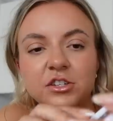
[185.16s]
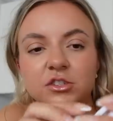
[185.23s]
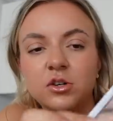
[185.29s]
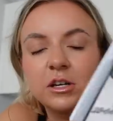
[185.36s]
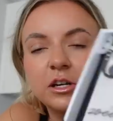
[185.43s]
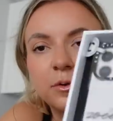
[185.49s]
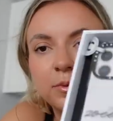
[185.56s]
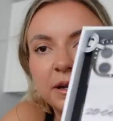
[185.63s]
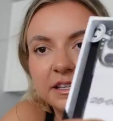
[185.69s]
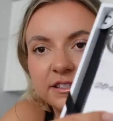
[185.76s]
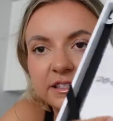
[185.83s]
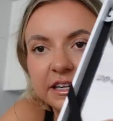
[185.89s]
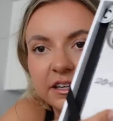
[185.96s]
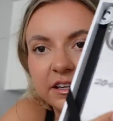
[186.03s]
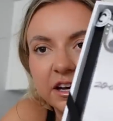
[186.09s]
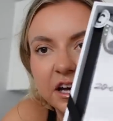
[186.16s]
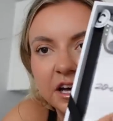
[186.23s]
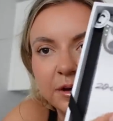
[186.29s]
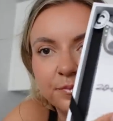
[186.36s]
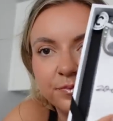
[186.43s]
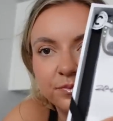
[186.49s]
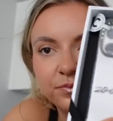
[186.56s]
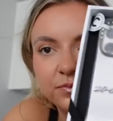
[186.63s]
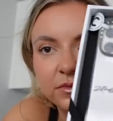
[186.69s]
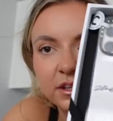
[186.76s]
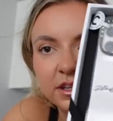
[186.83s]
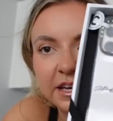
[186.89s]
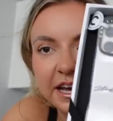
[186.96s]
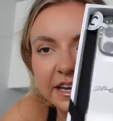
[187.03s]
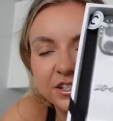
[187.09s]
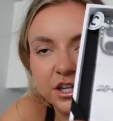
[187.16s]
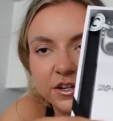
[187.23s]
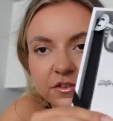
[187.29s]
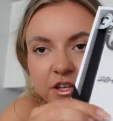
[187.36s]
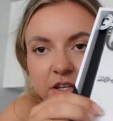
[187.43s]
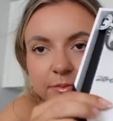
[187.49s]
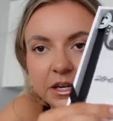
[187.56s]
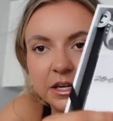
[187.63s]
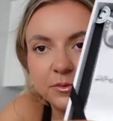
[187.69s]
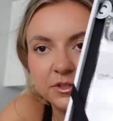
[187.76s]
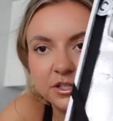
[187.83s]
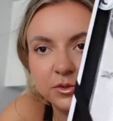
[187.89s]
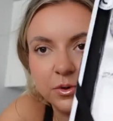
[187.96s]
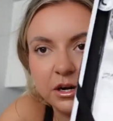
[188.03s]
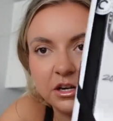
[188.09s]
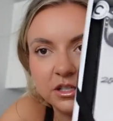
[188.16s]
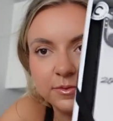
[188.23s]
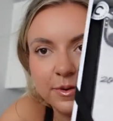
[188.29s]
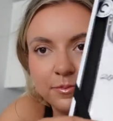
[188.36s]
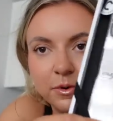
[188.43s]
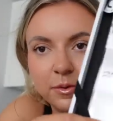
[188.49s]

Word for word: just got little plastic um, case over at the minute, which is why it looks a bit